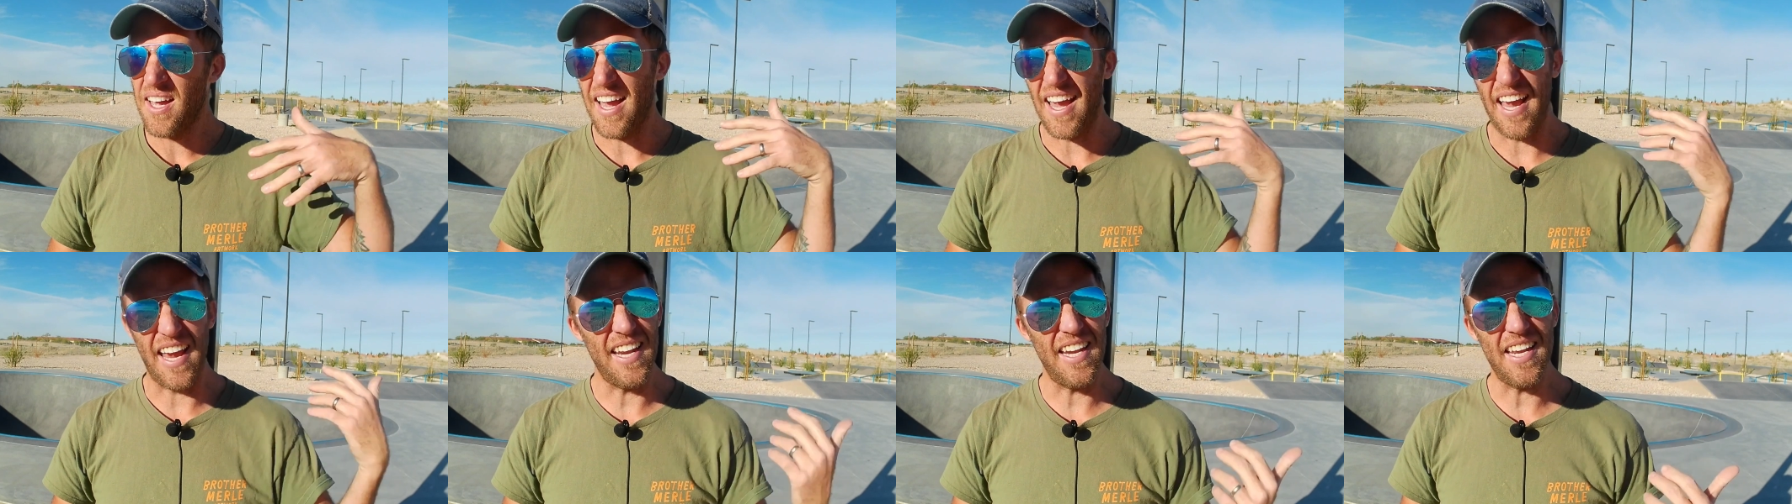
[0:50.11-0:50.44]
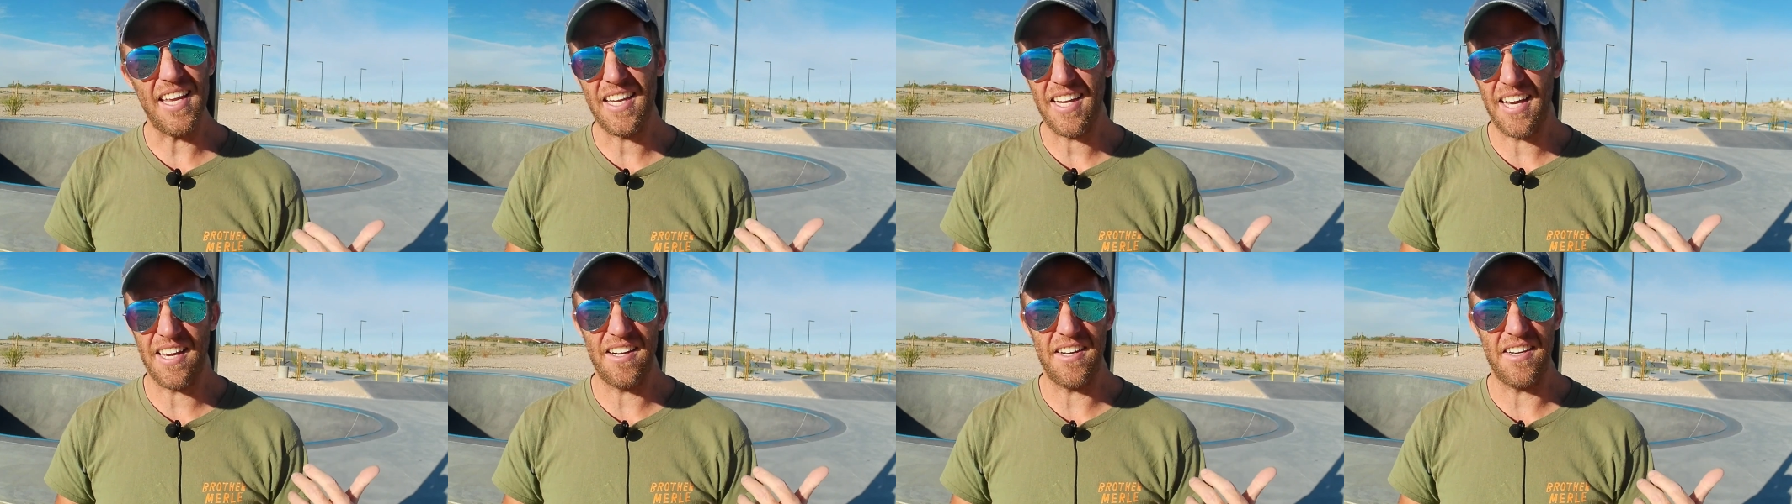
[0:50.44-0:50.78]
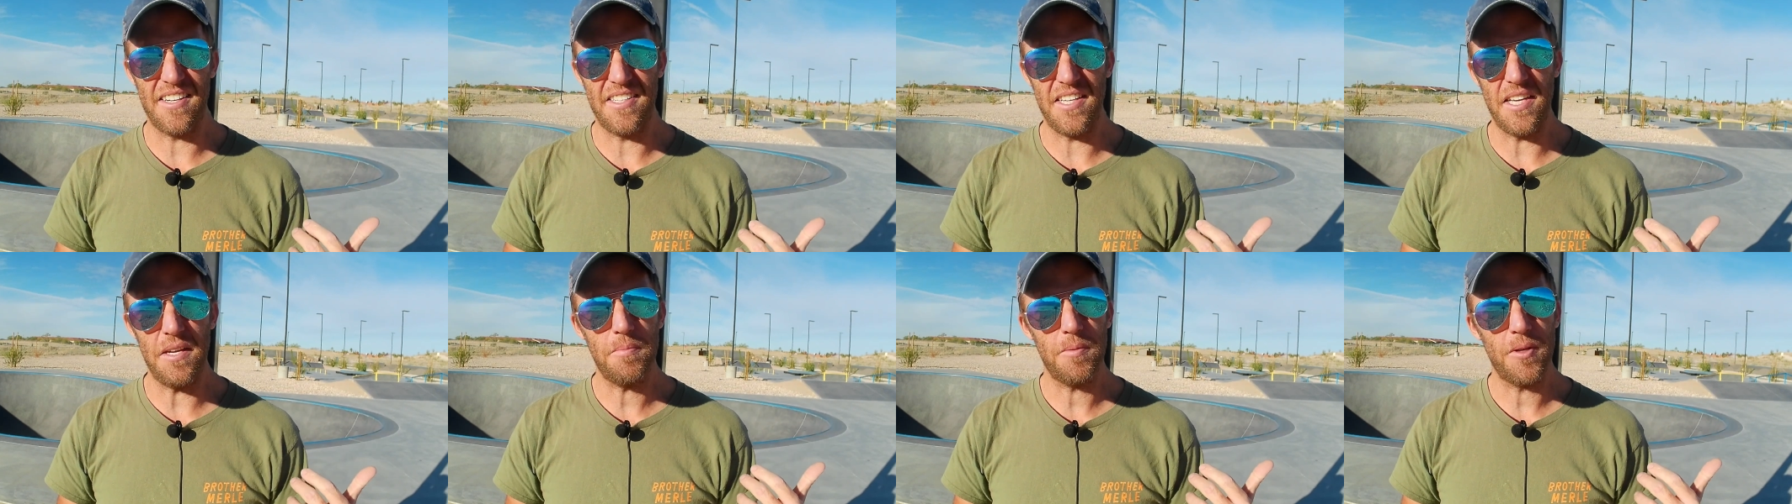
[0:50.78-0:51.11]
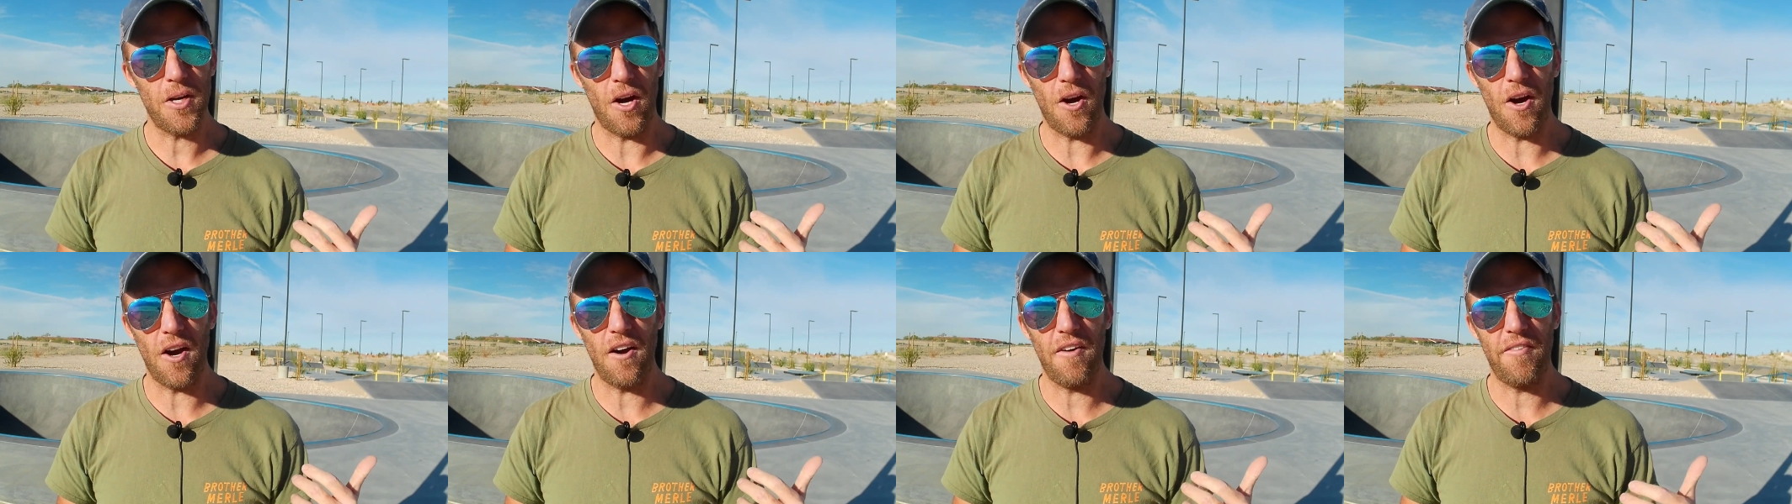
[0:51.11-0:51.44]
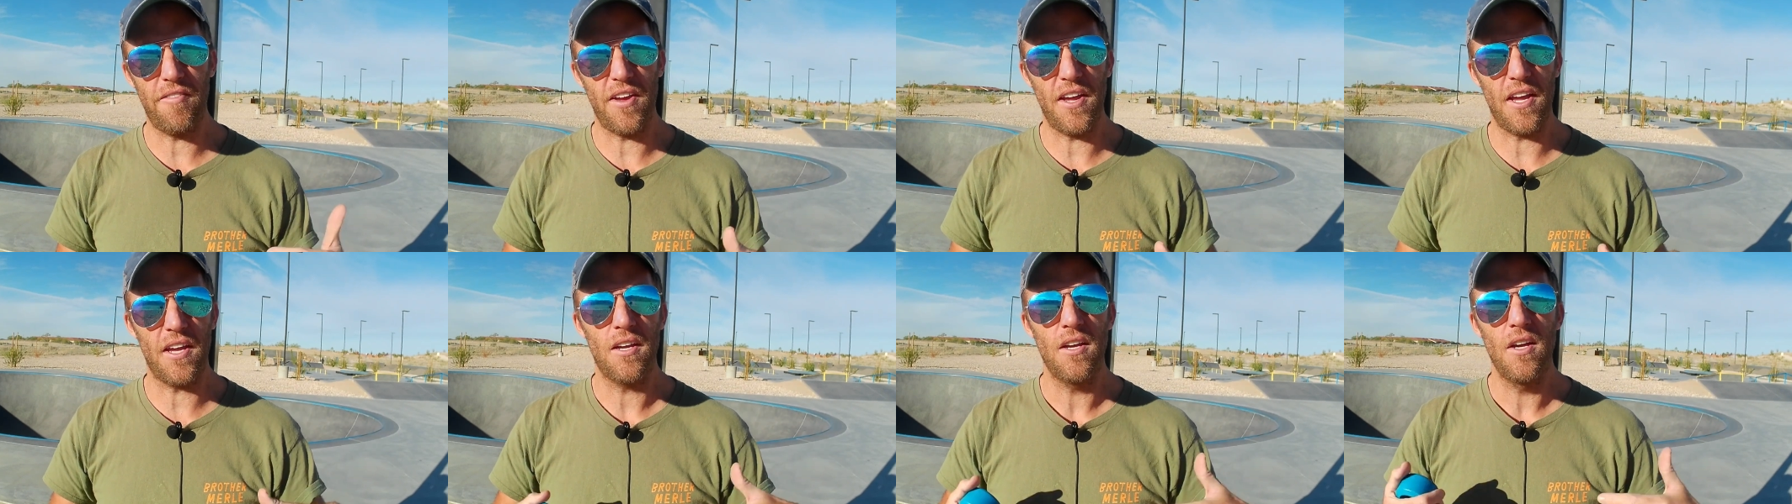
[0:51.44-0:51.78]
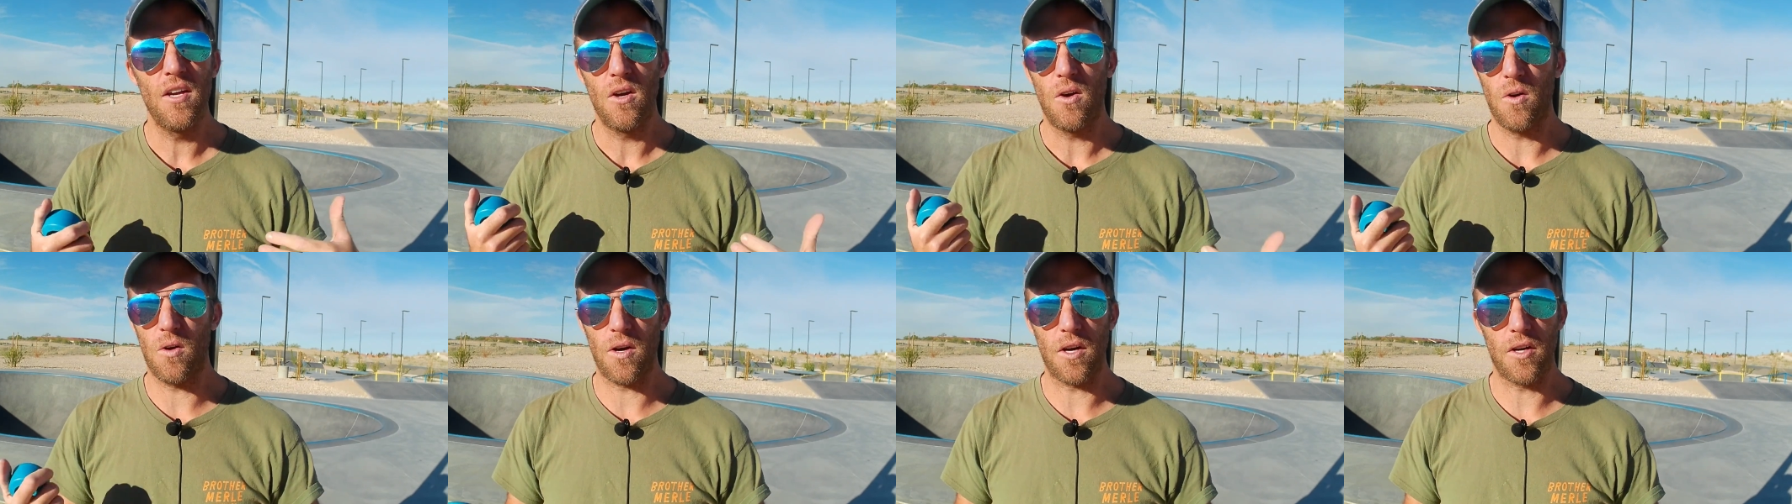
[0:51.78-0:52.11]
any kind of deep carving
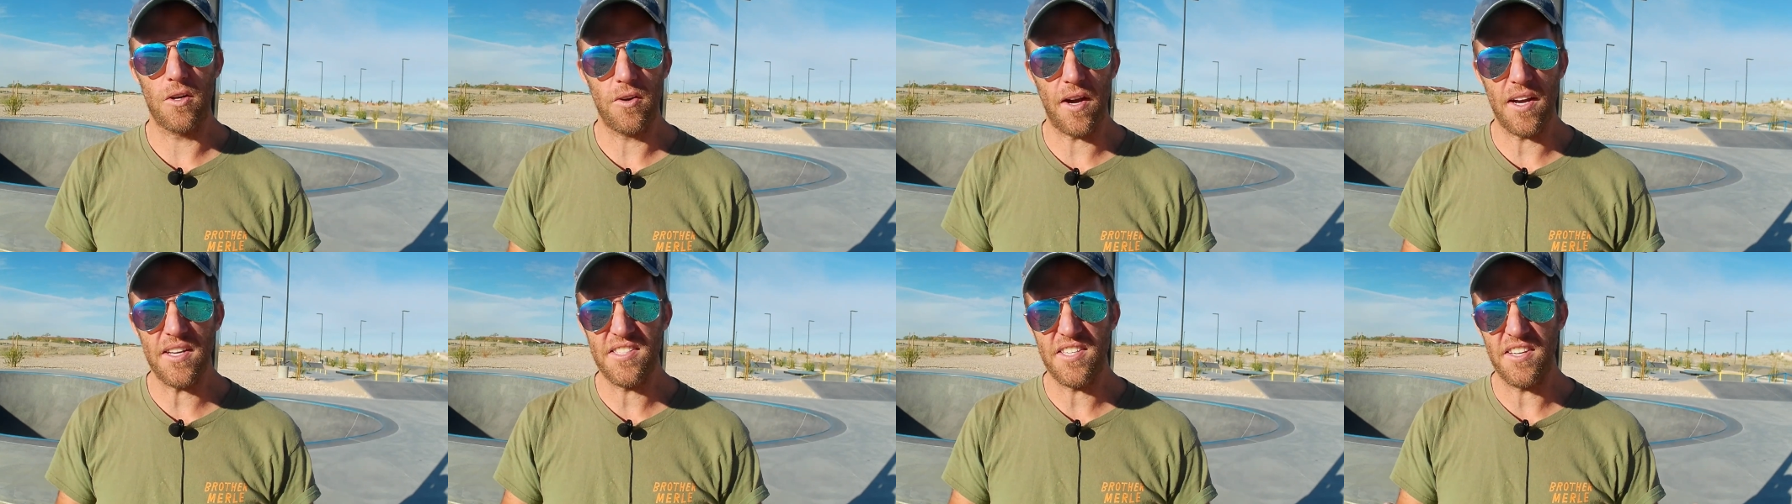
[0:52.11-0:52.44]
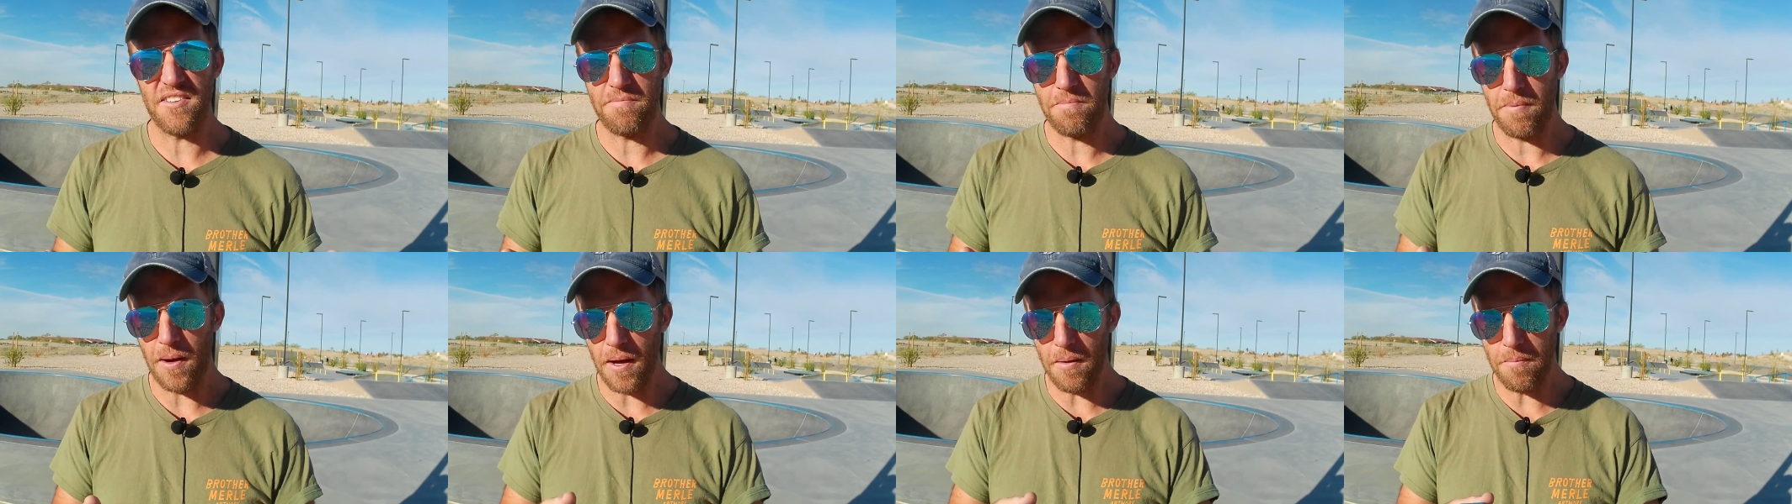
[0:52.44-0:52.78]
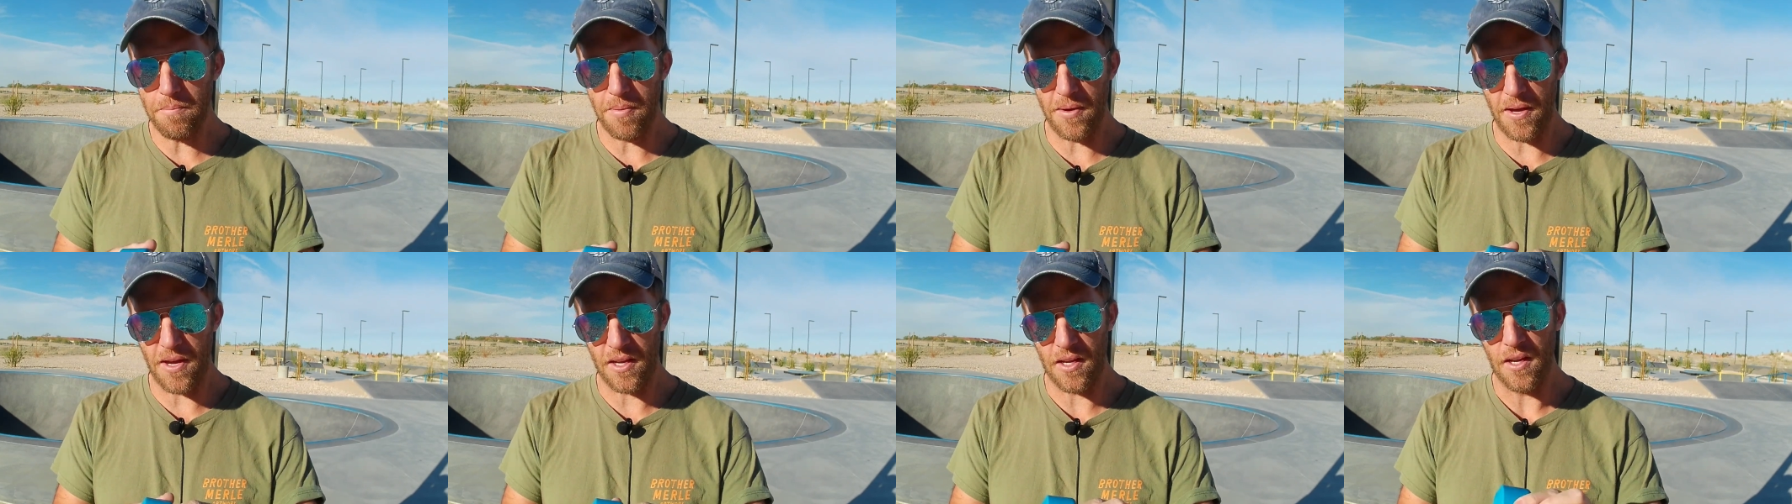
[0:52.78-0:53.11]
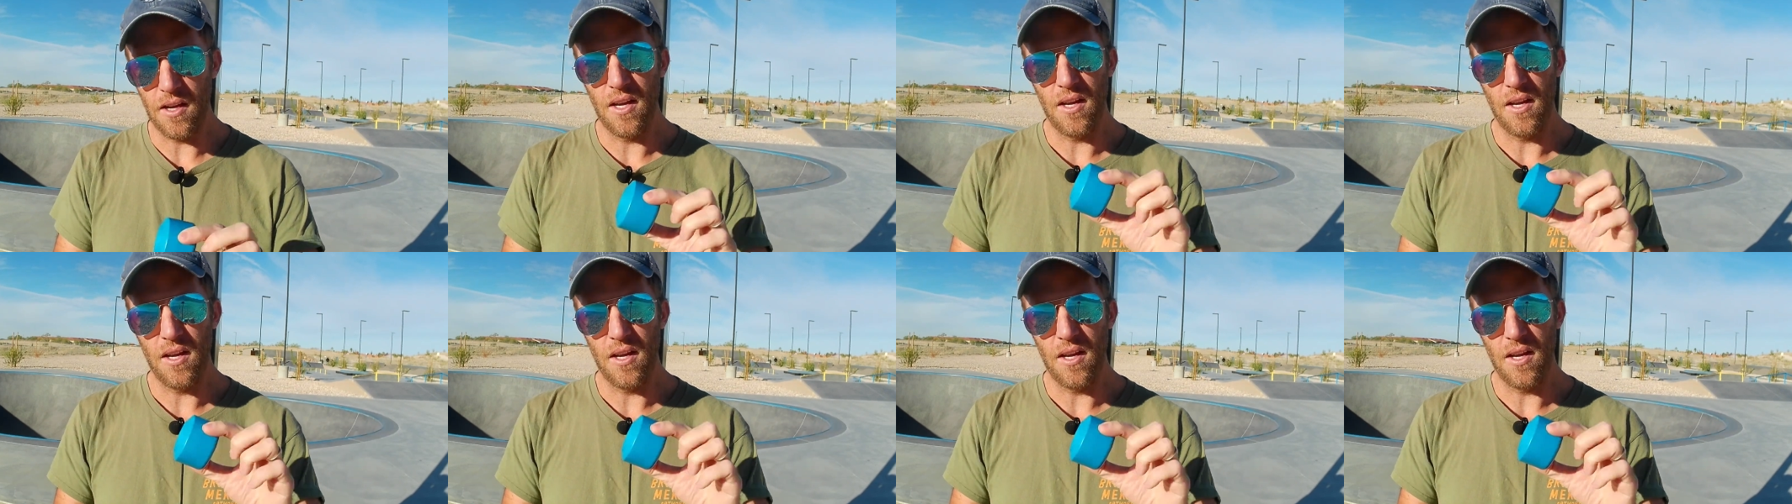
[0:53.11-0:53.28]
or aggressive pumping